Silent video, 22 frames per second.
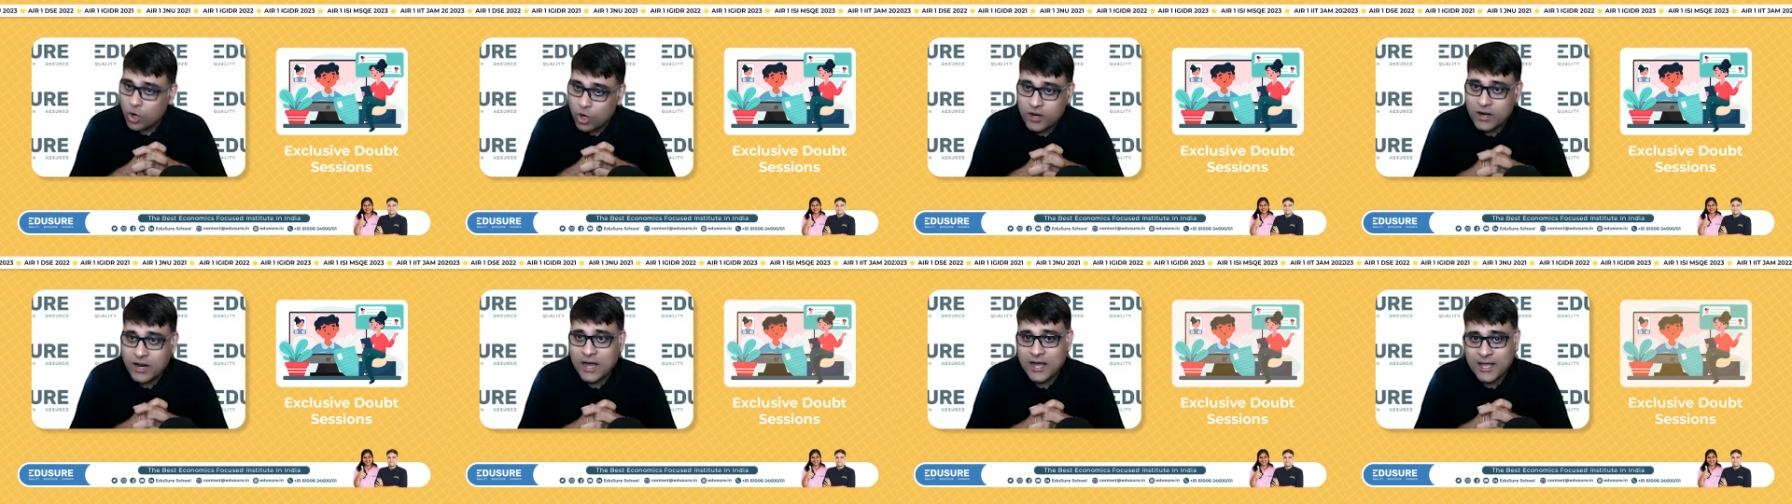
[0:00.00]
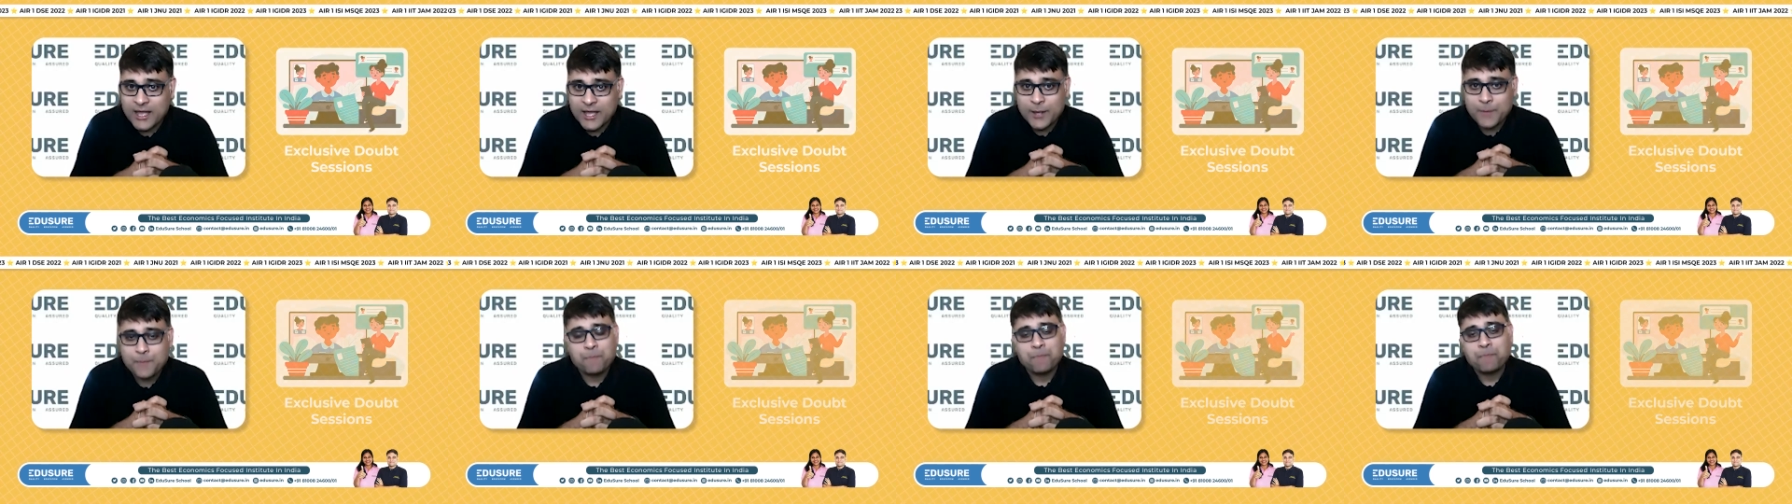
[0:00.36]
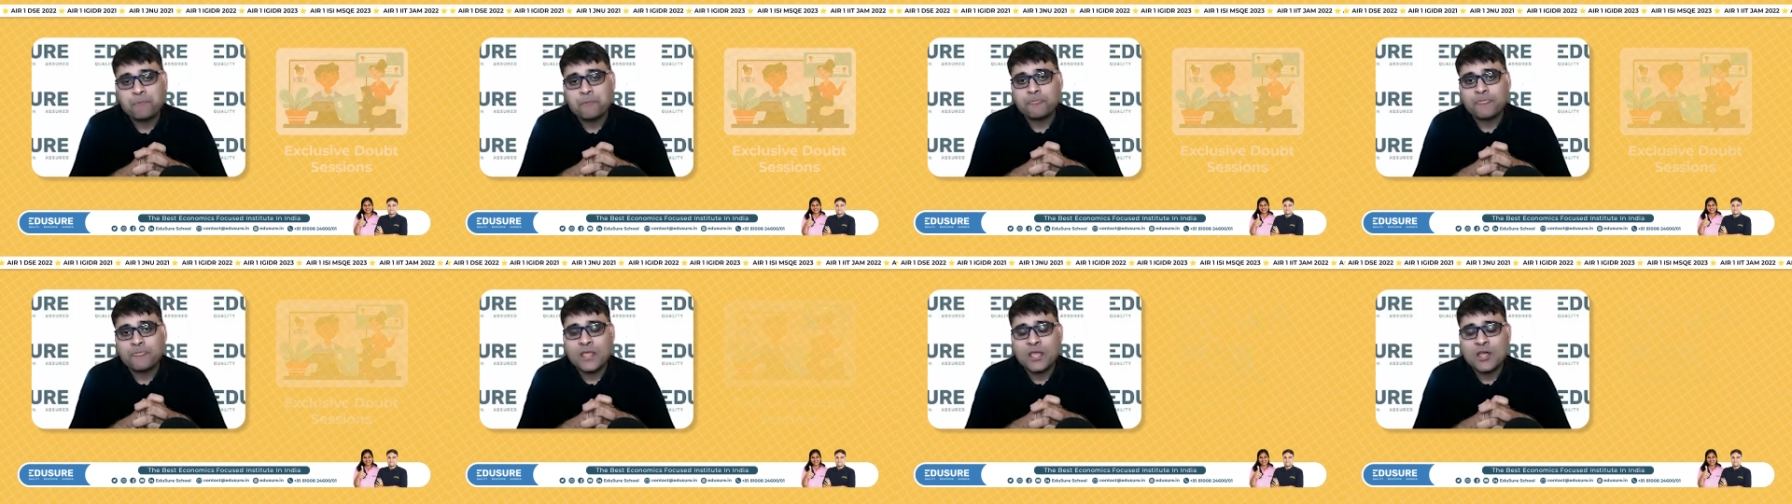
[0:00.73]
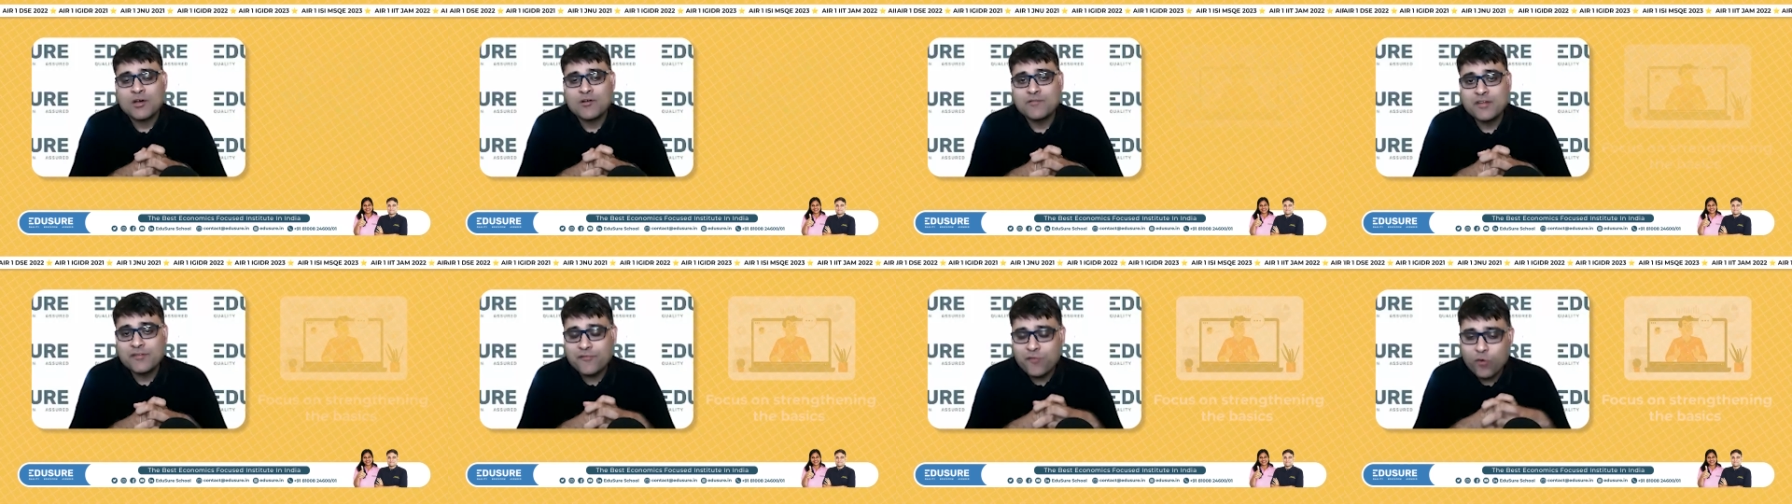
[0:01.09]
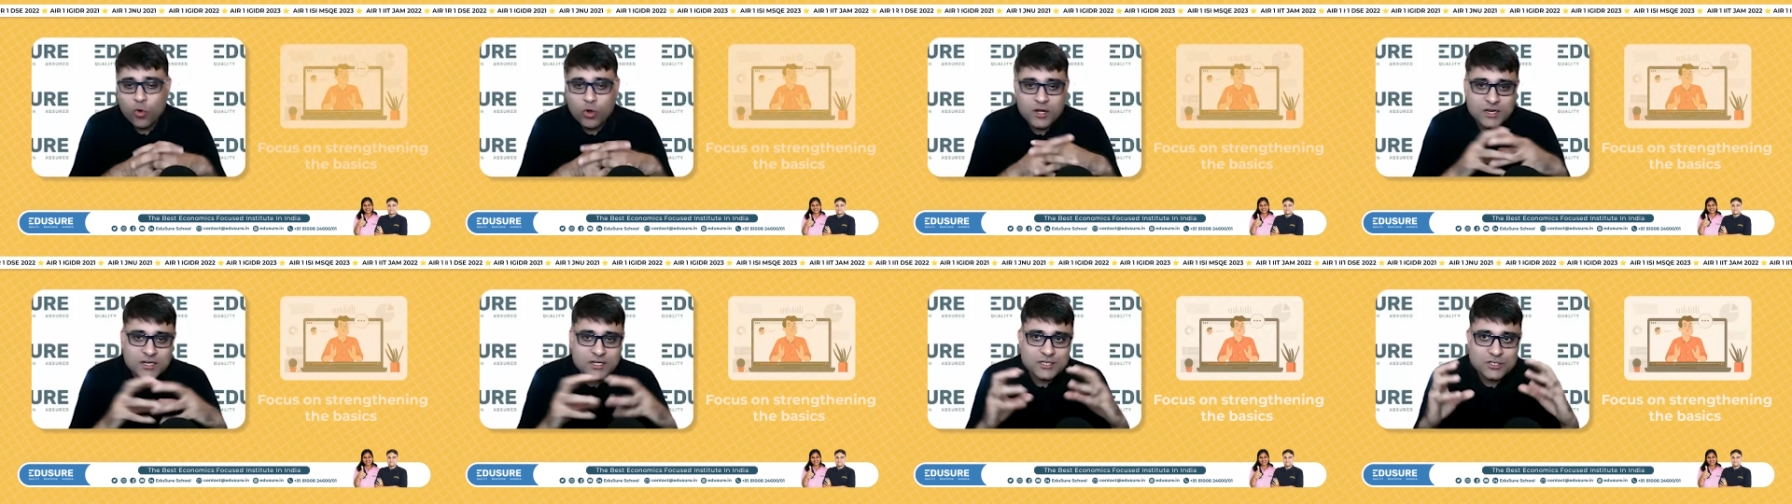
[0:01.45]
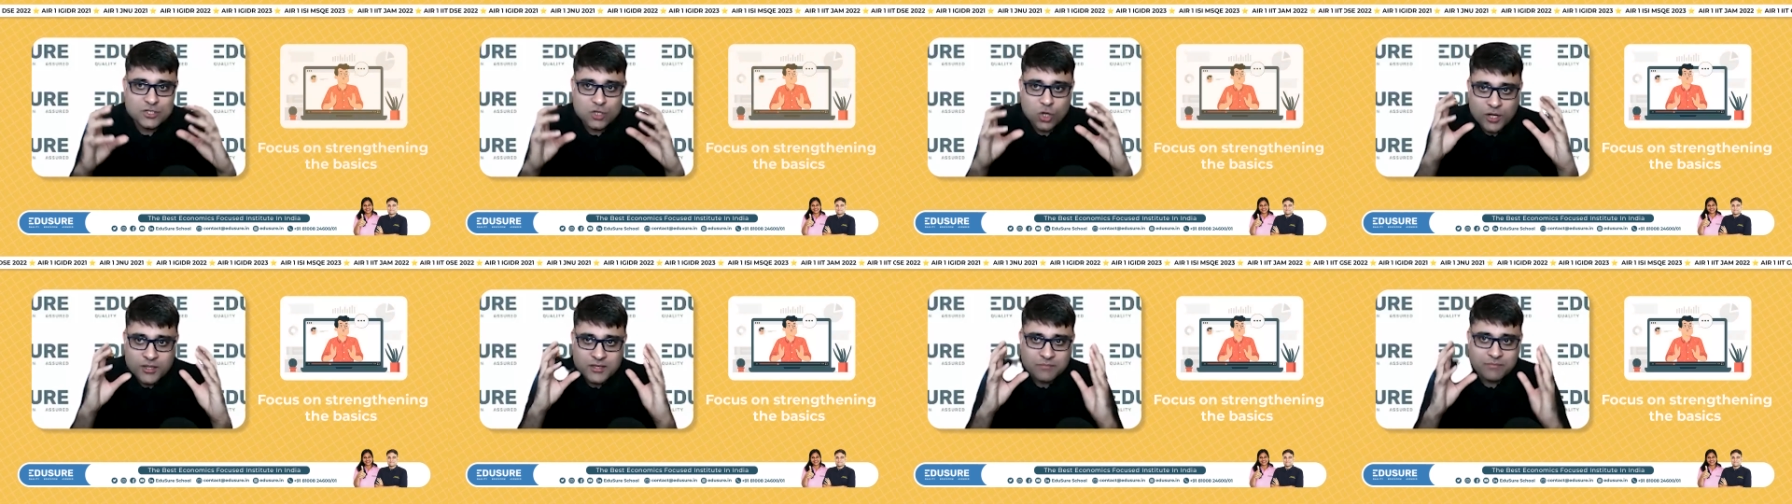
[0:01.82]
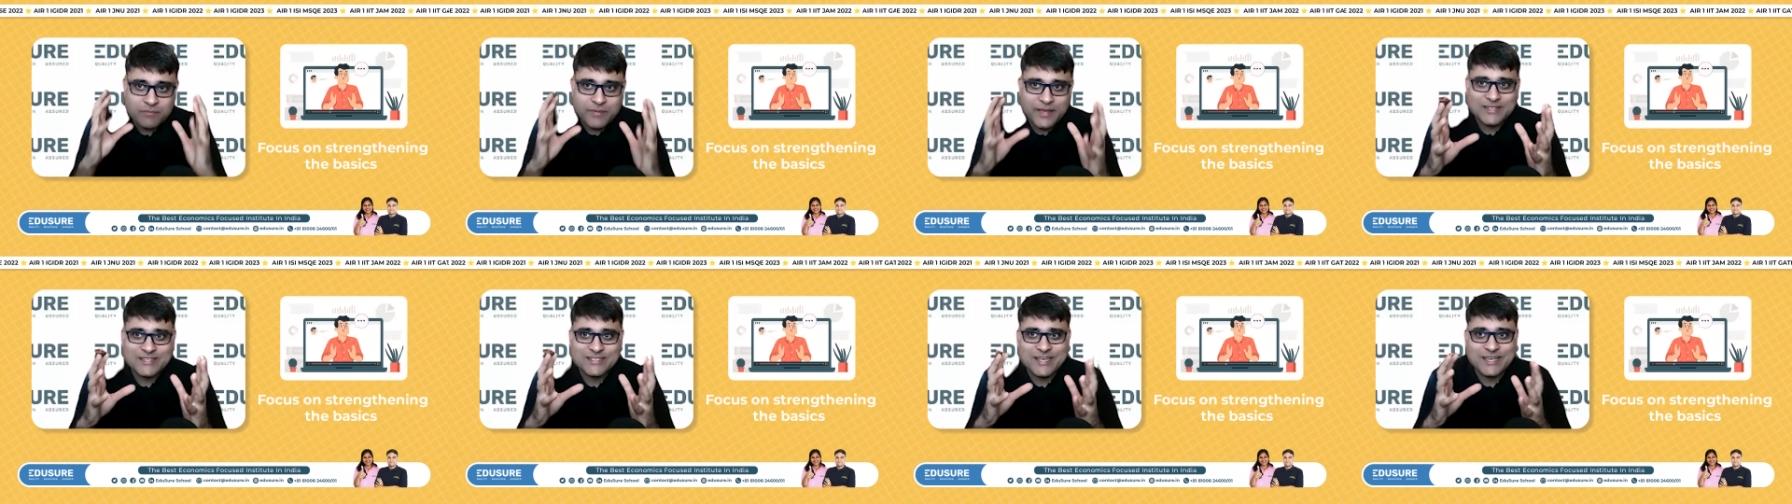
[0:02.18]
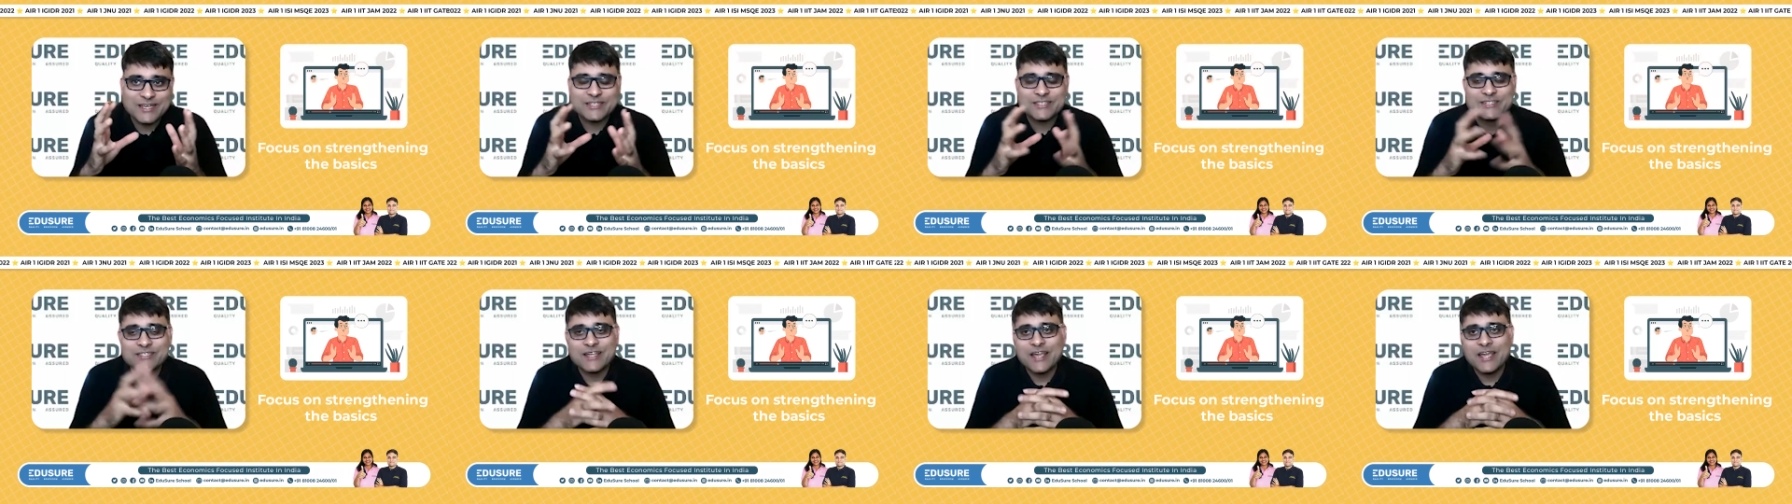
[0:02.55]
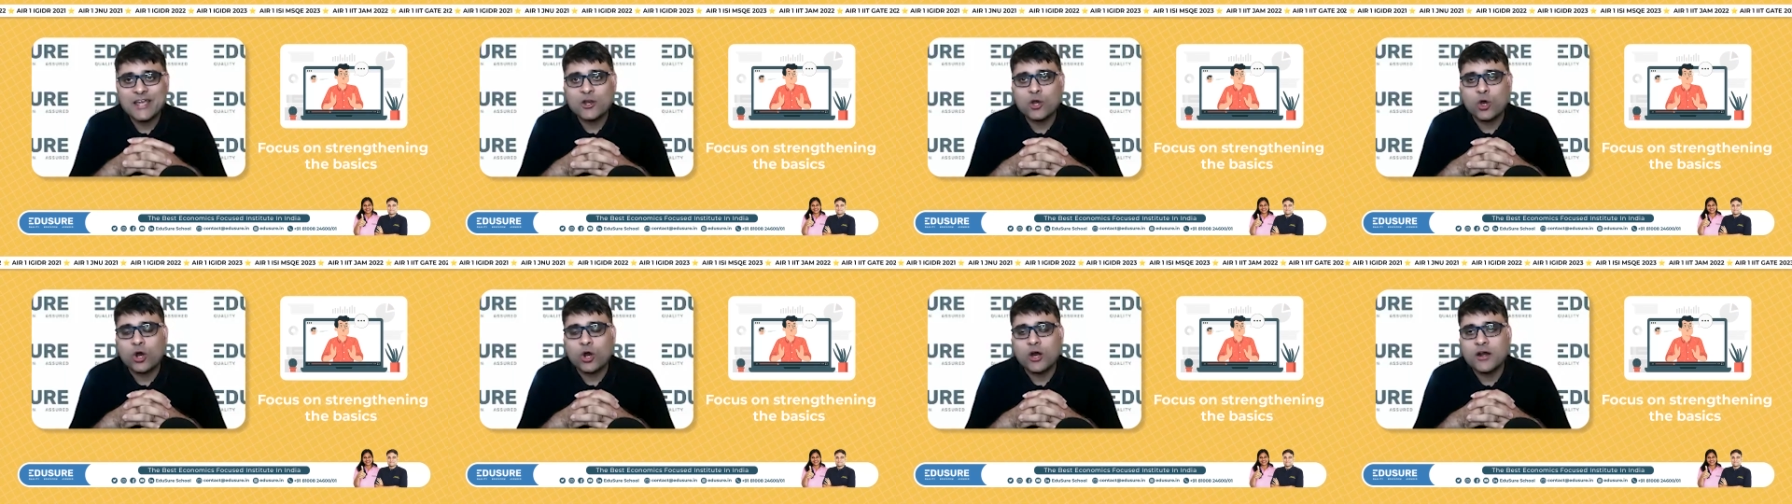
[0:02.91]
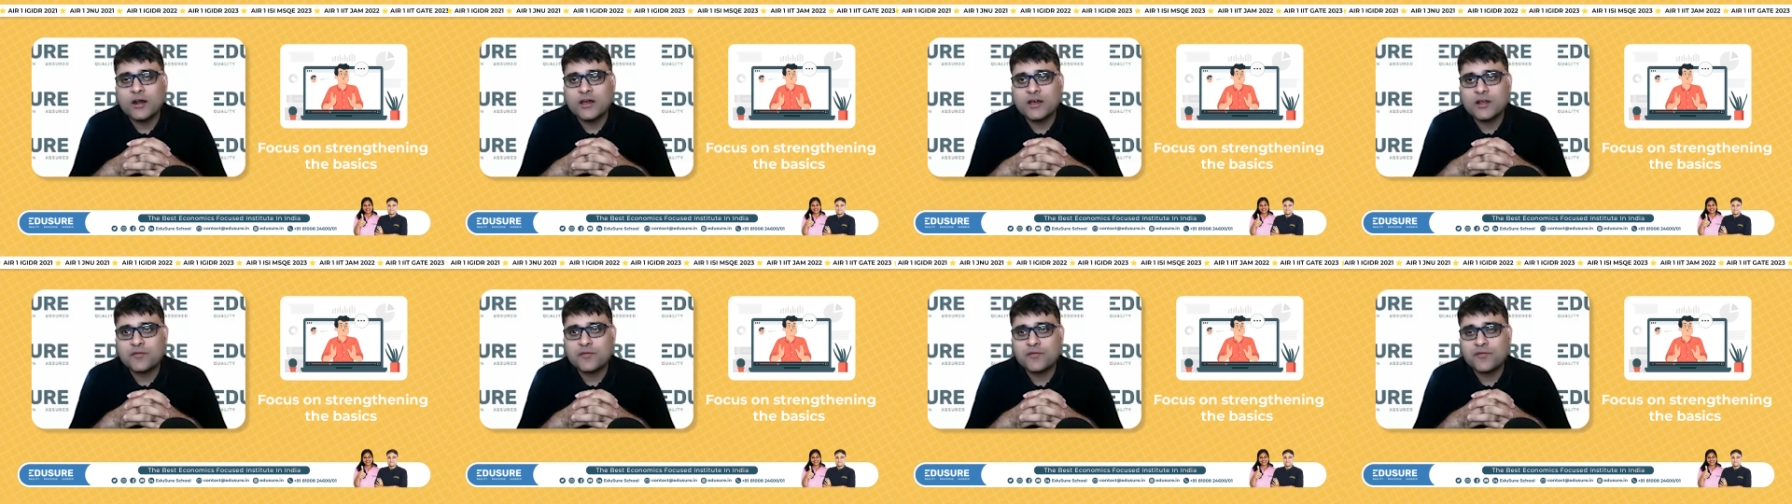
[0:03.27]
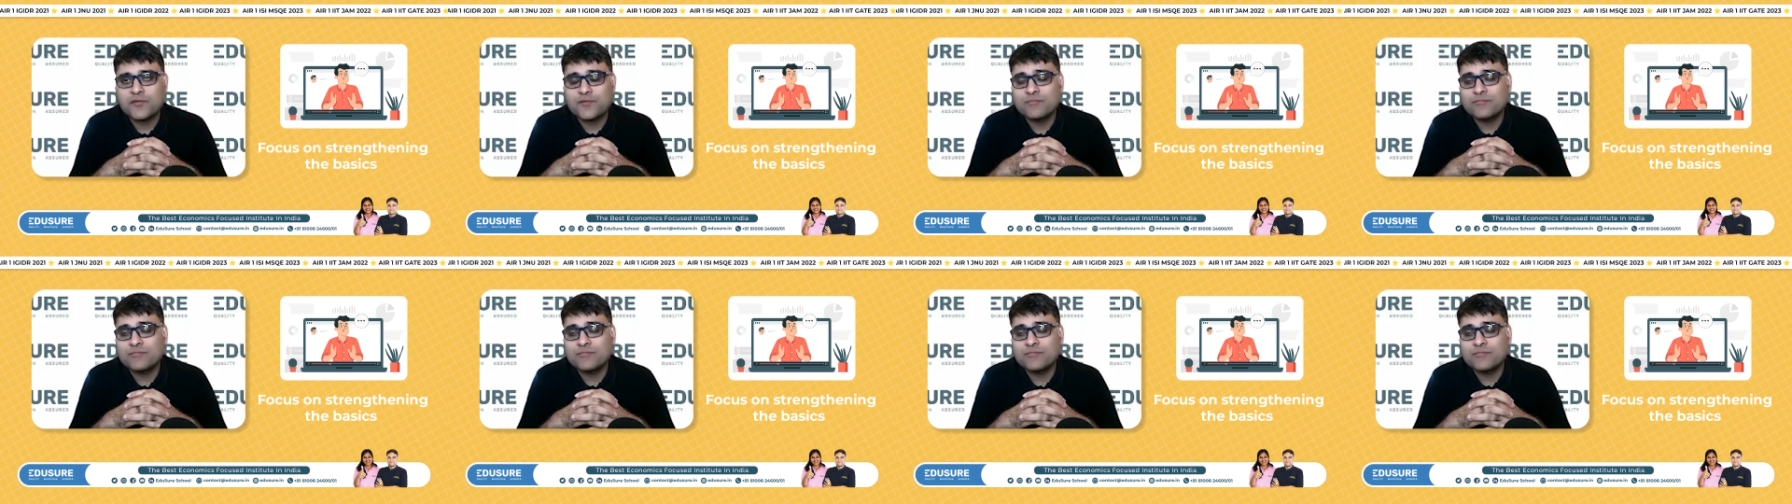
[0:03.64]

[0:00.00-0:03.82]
or I. We focus on the basics in order